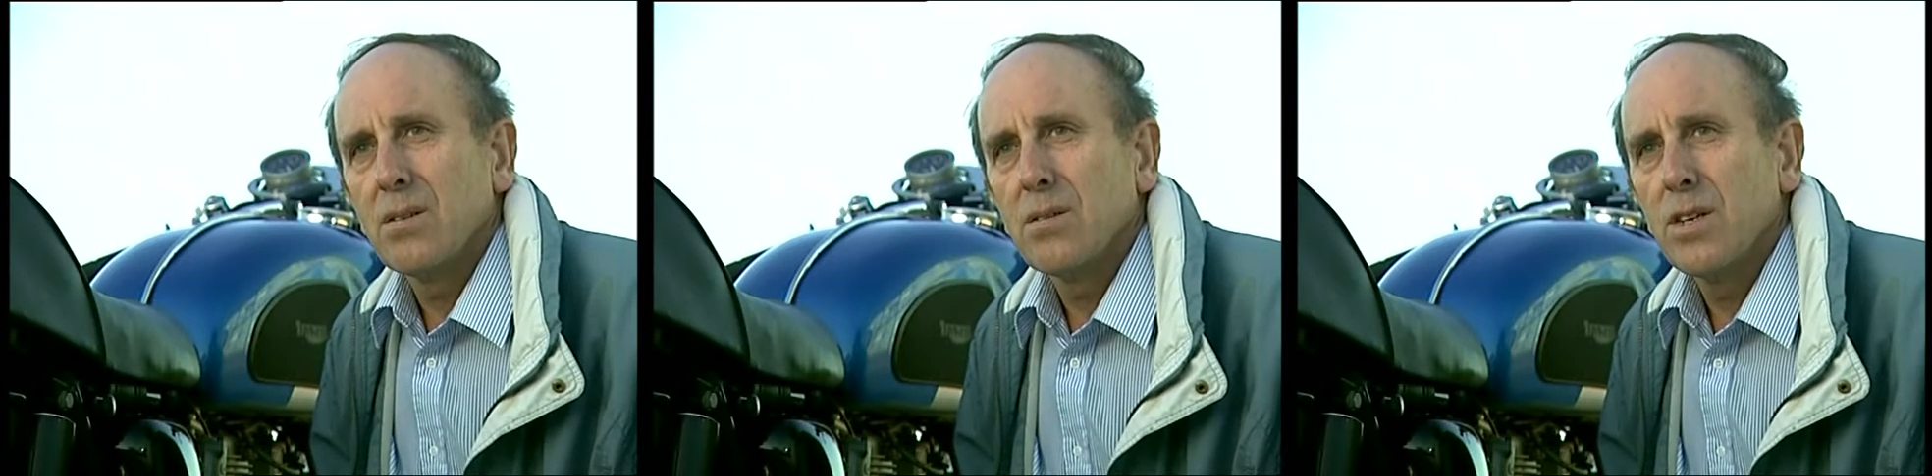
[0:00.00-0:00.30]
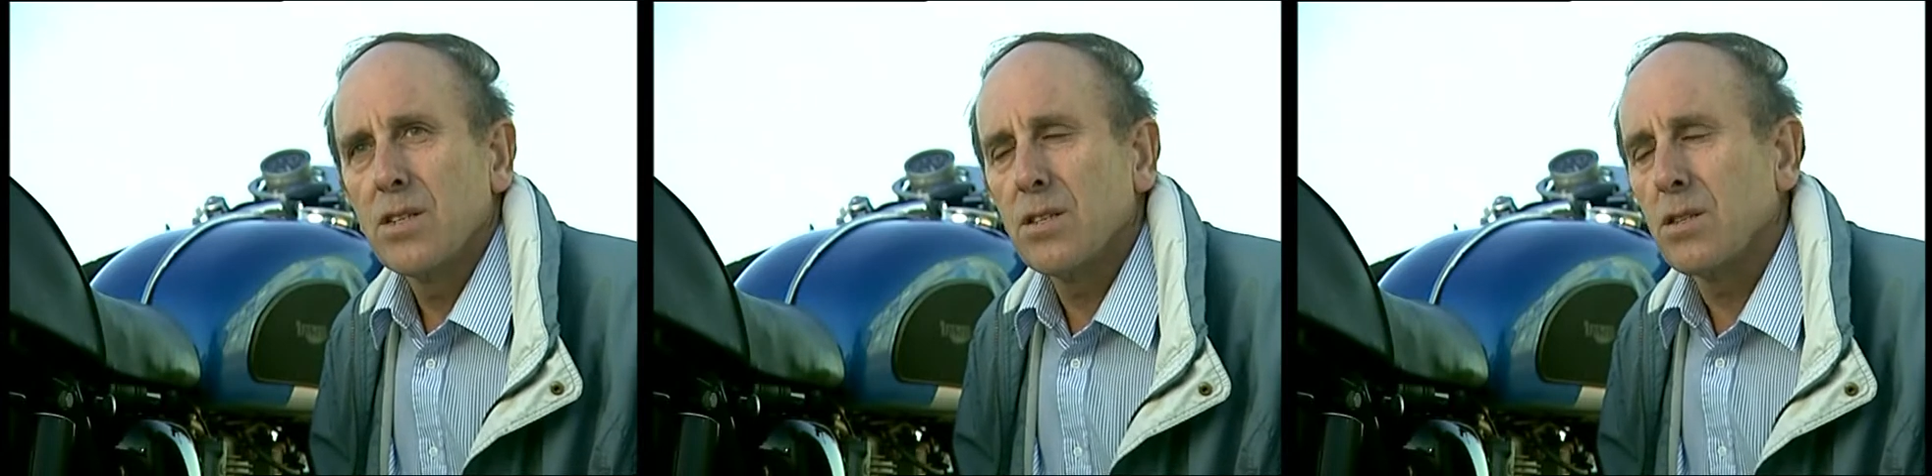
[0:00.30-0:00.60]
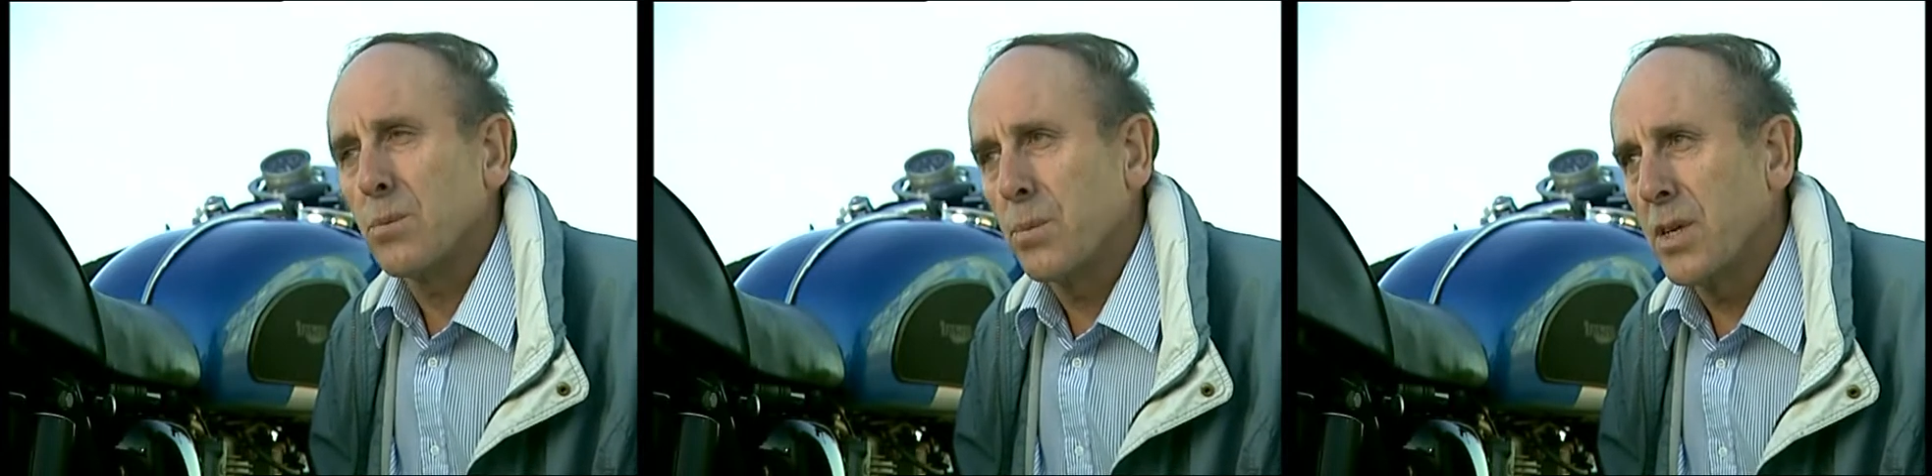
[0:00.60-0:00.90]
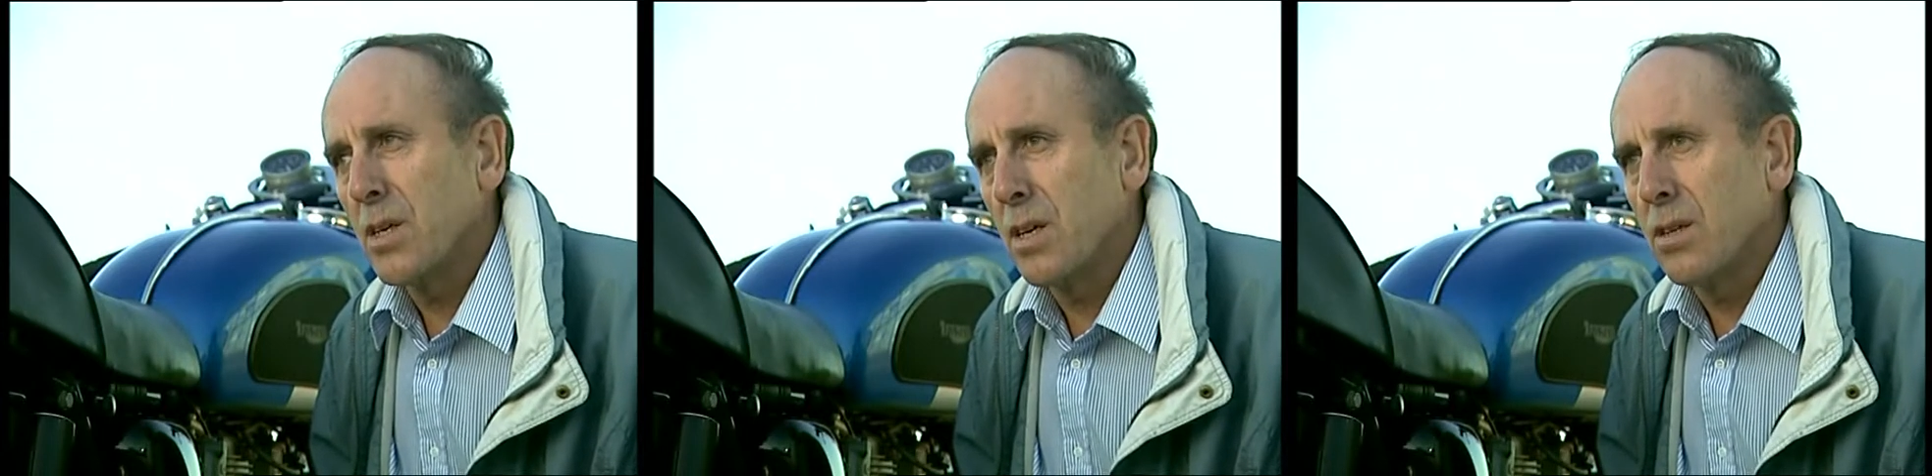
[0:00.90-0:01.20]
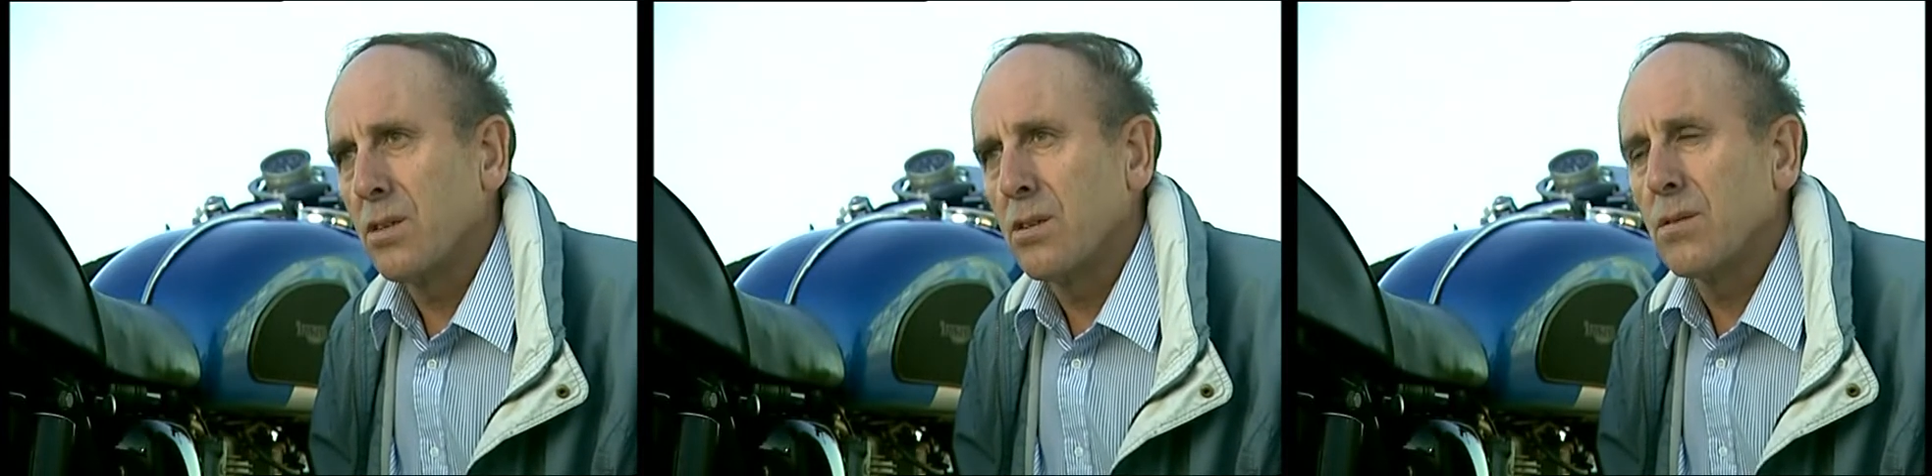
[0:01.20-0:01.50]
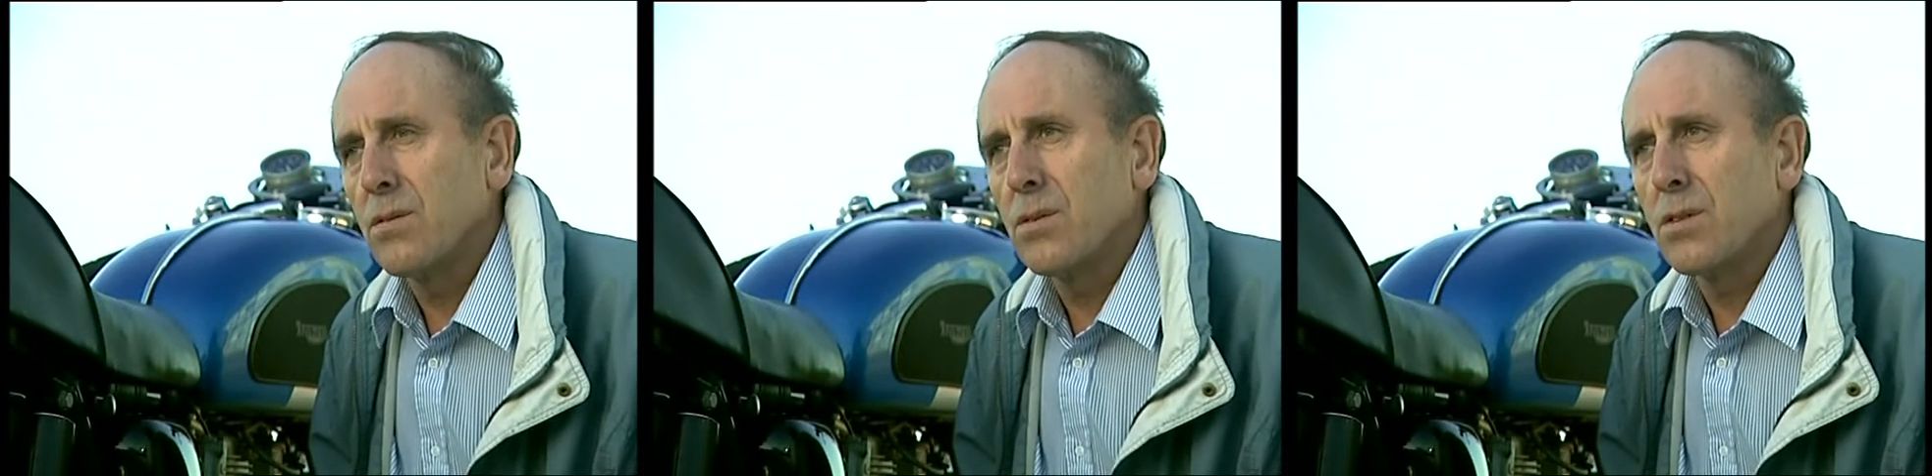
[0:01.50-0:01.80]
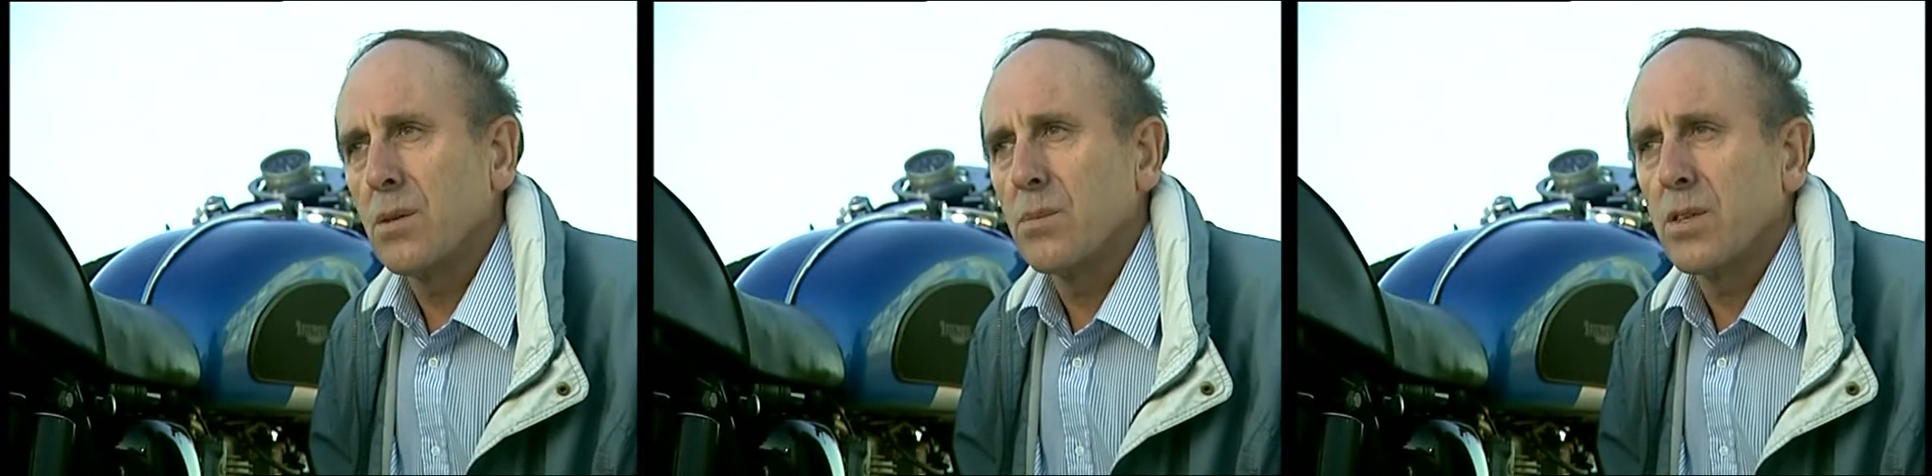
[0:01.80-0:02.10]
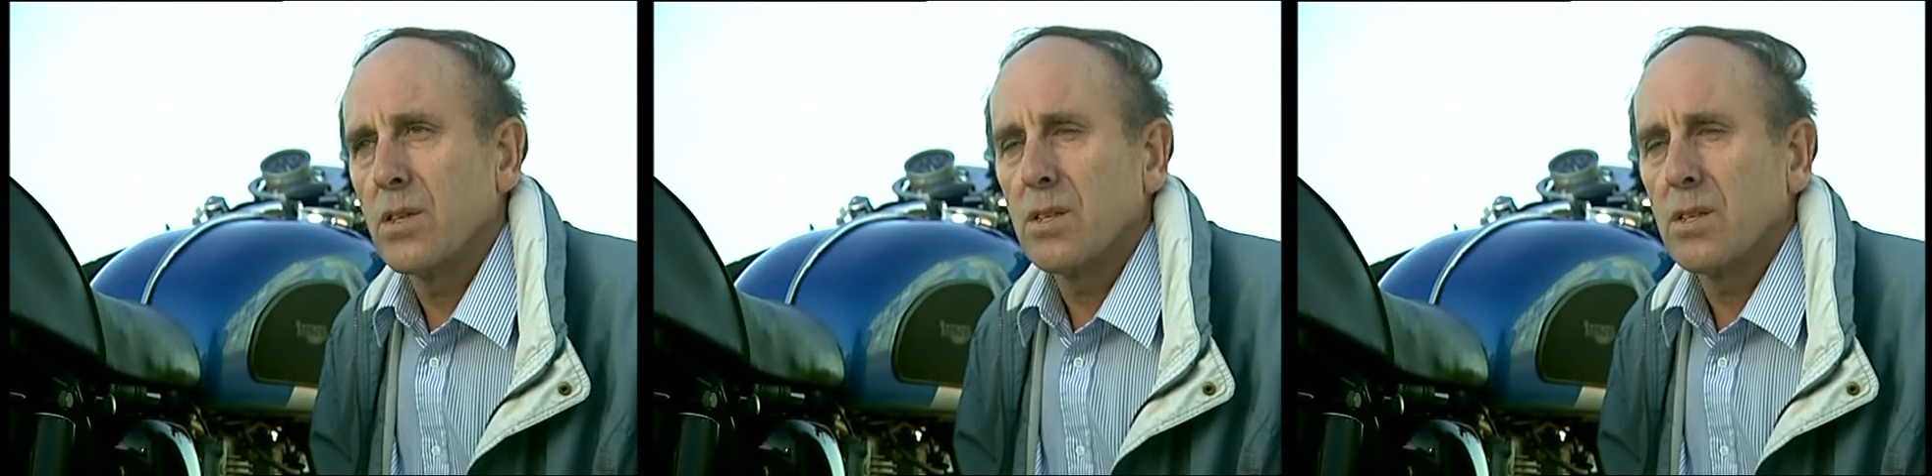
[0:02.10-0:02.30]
race had been going on for something